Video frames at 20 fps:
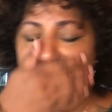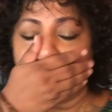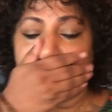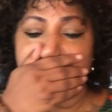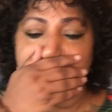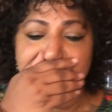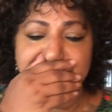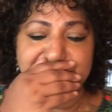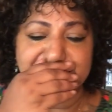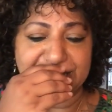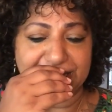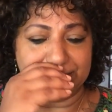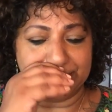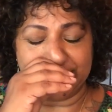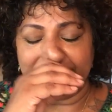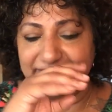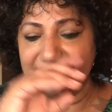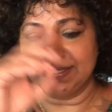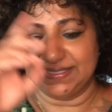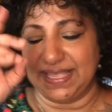that is,
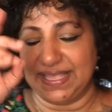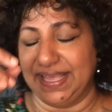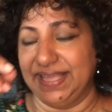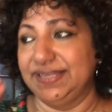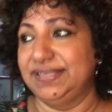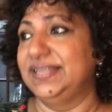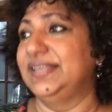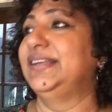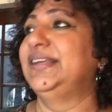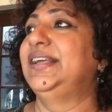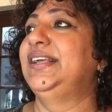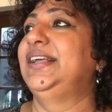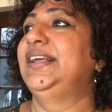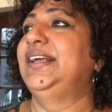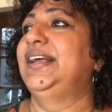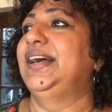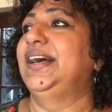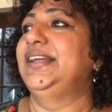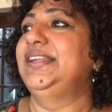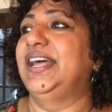that is that.
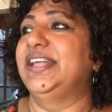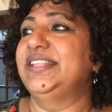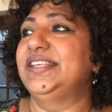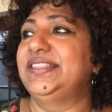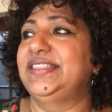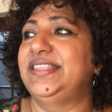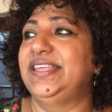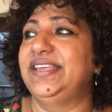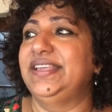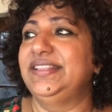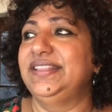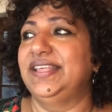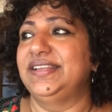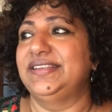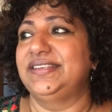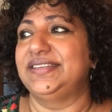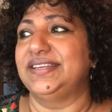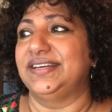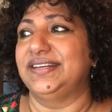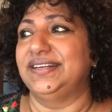Another thing
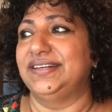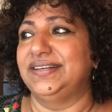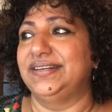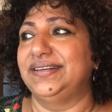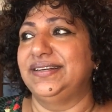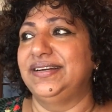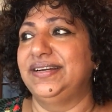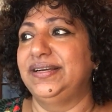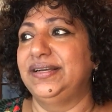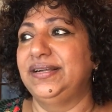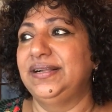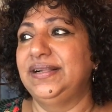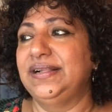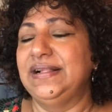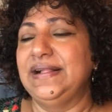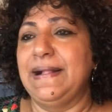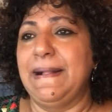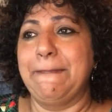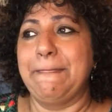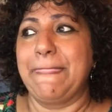that, uh,
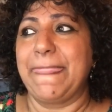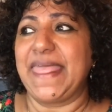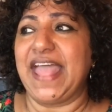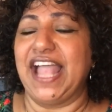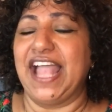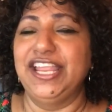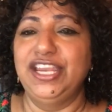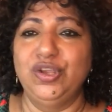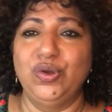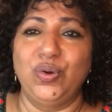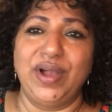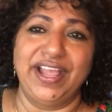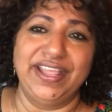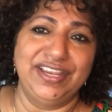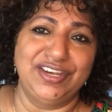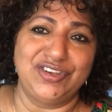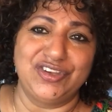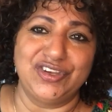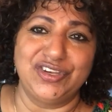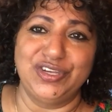I know I
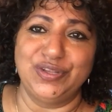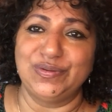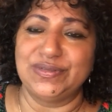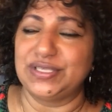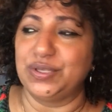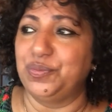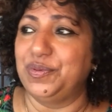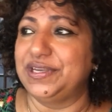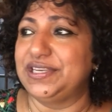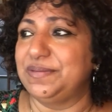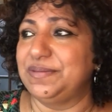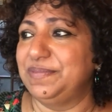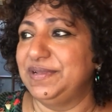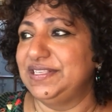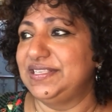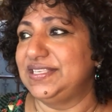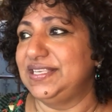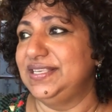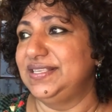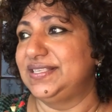introduced the
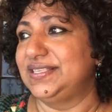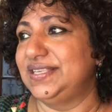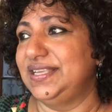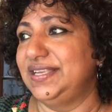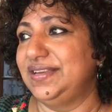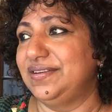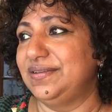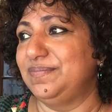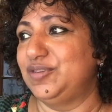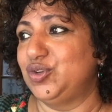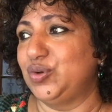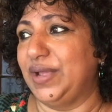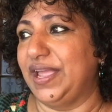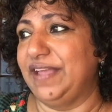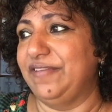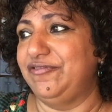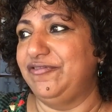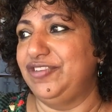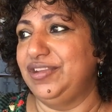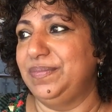vitamin C serum to
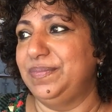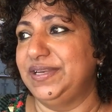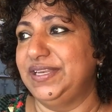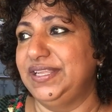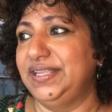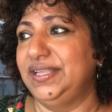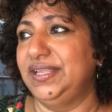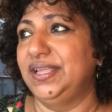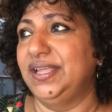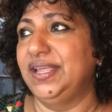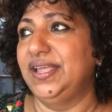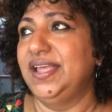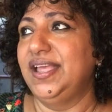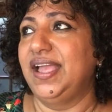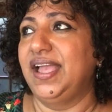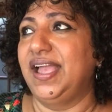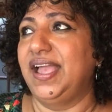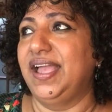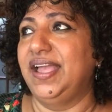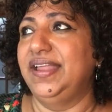everybody
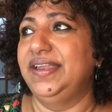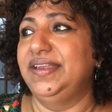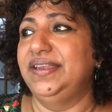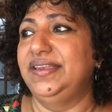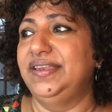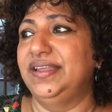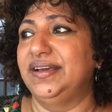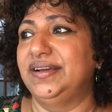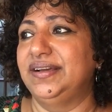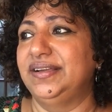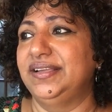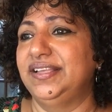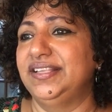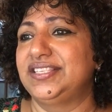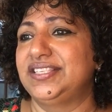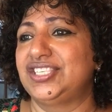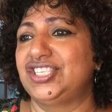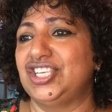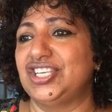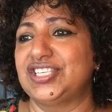and uh,
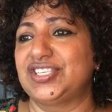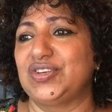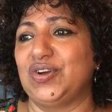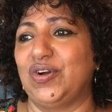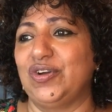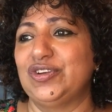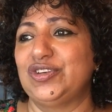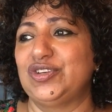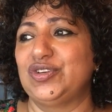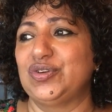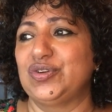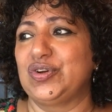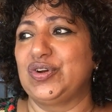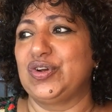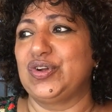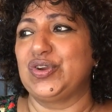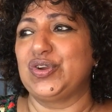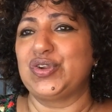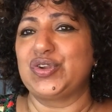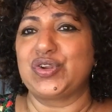it's just gone to
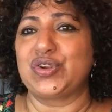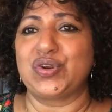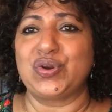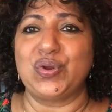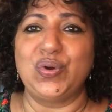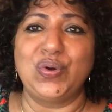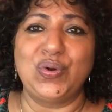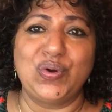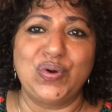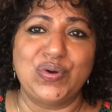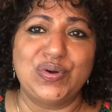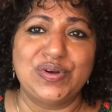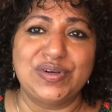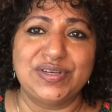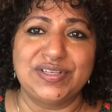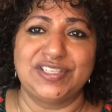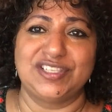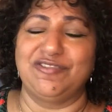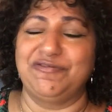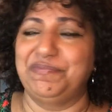
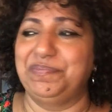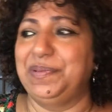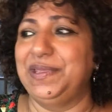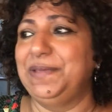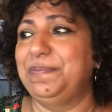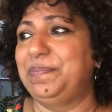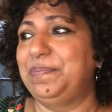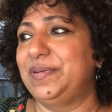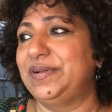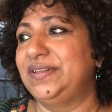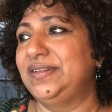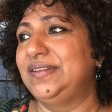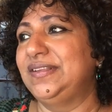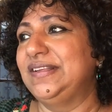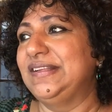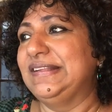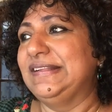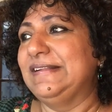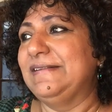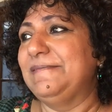crores of people.
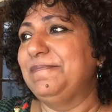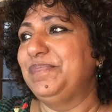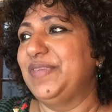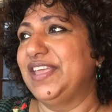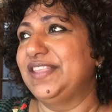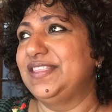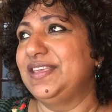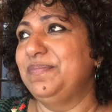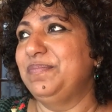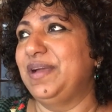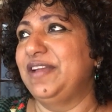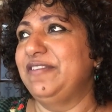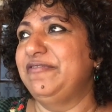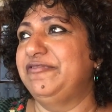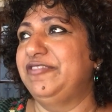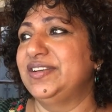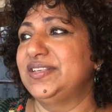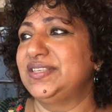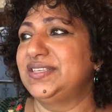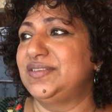I think my
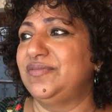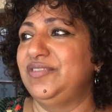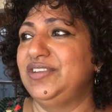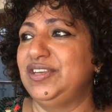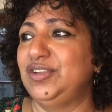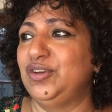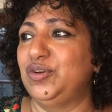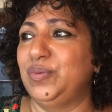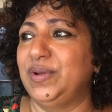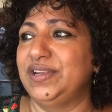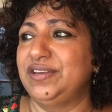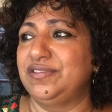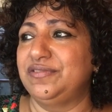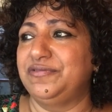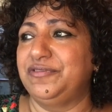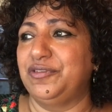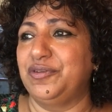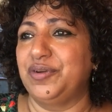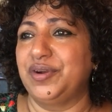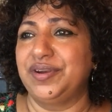first video went to
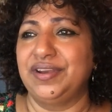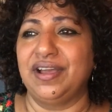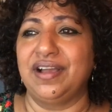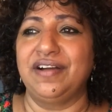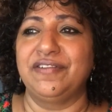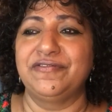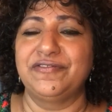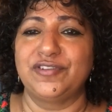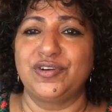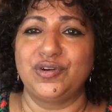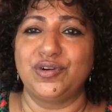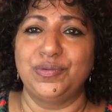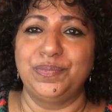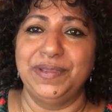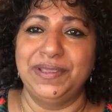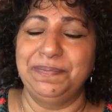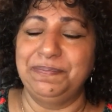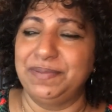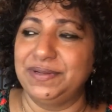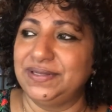four and a half crore
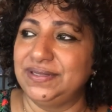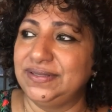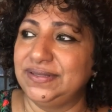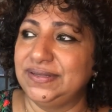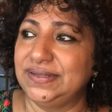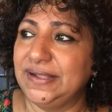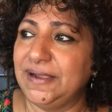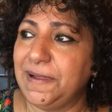people.